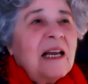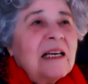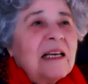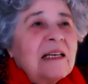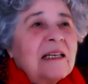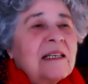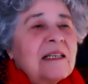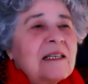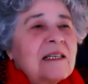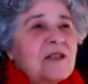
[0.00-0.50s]

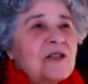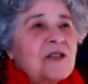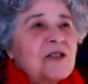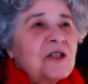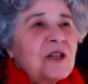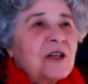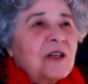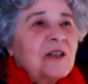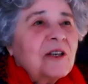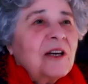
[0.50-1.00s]
and
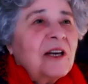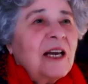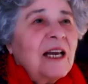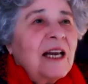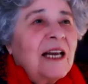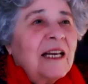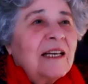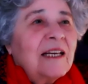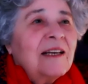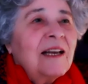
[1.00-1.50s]

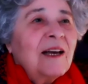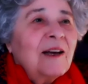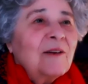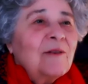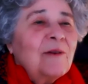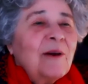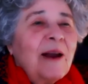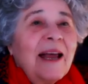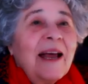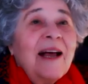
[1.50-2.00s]

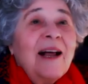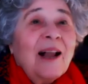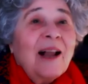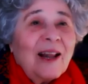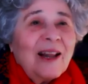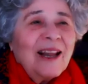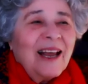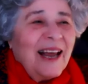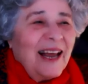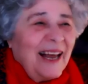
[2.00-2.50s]

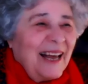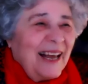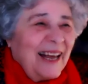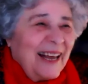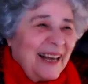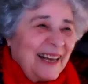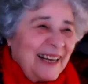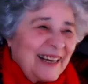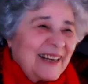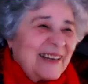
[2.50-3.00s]
Réal.
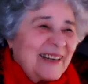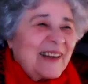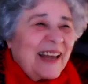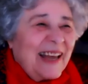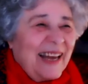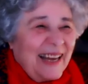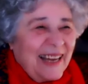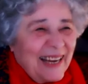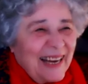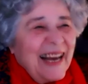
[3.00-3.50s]

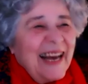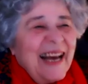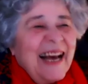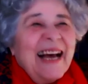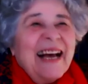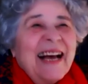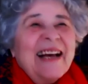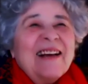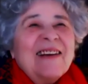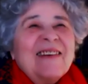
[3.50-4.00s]
Okay,
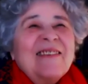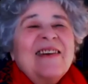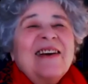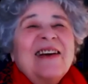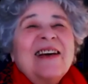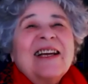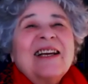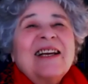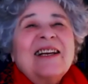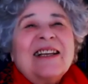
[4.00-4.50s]

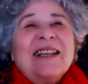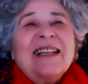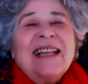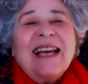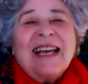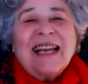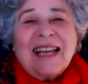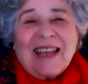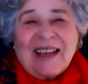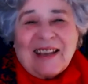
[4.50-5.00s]
very good.
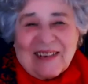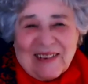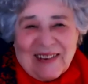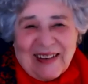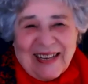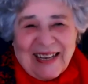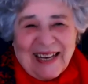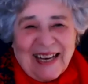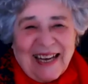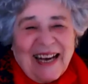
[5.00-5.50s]
Thank
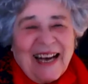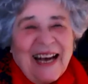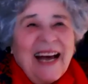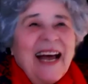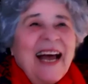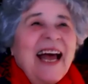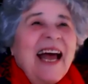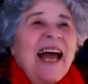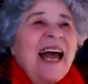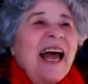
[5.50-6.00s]
you.
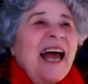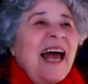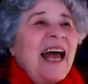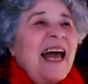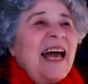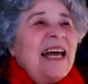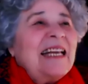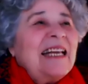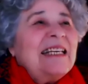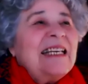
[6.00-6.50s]

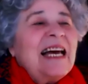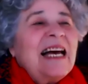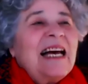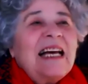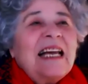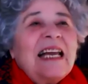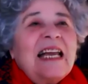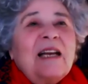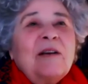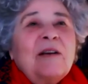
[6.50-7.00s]
And
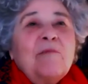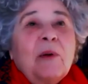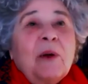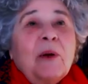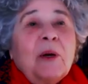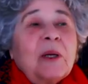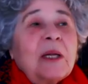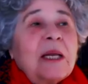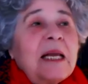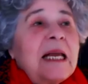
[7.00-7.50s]
in
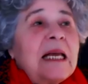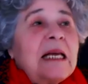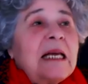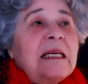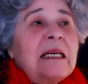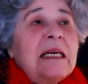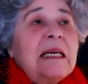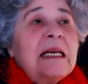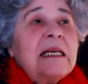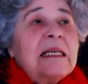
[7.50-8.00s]

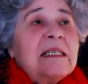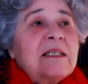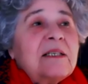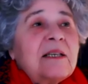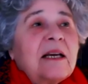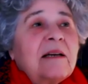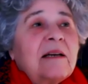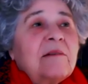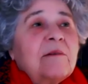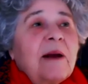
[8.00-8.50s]
Berlin
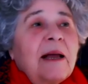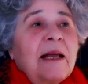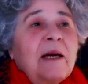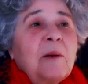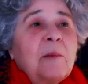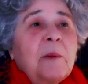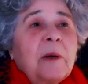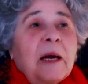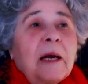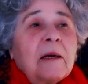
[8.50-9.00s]
is
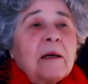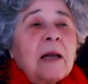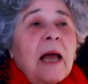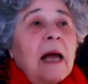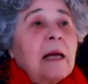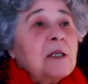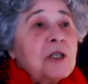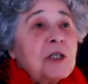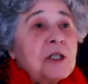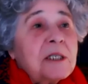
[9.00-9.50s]
Rainer Brown.
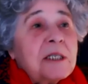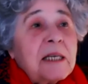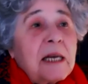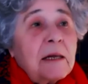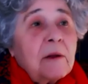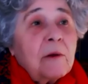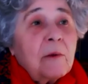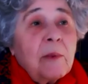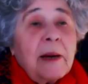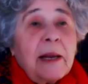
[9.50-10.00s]
I should
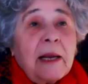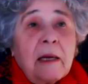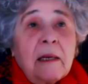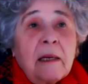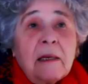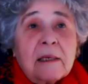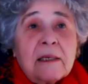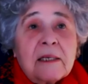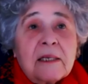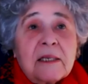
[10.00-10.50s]
say that
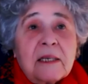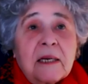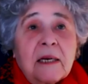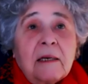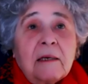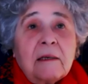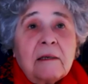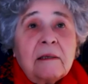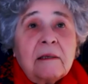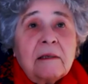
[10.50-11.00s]
Réal is
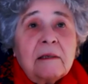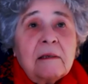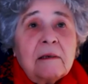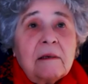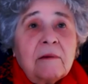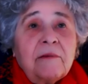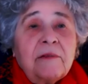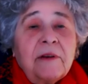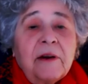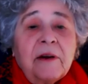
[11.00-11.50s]

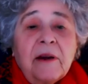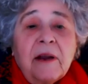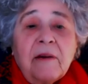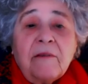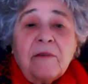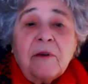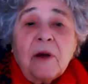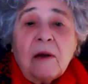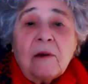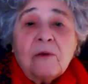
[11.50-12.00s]
very
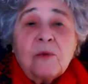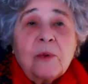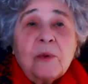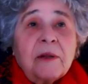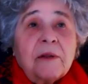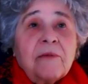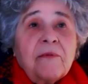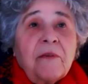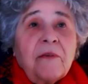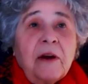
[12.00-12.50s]
involved
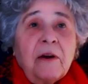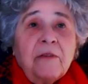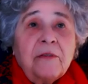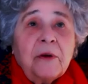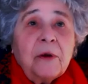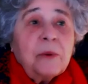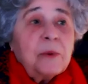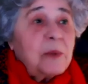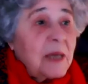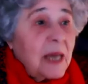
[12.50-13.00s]
with Fair
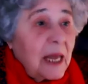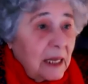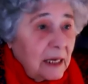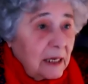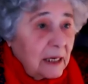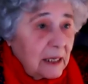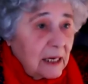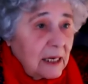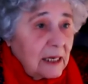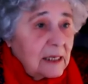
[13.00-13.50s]
Vote
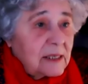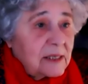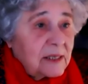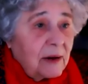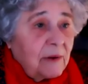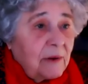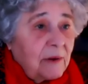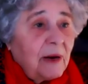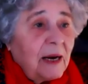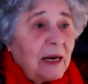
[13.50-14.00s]
Canada. Is
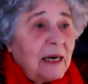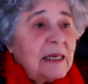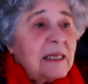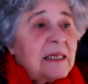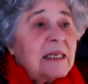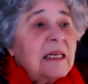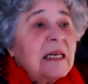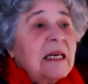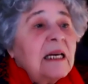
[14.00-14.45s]
that right?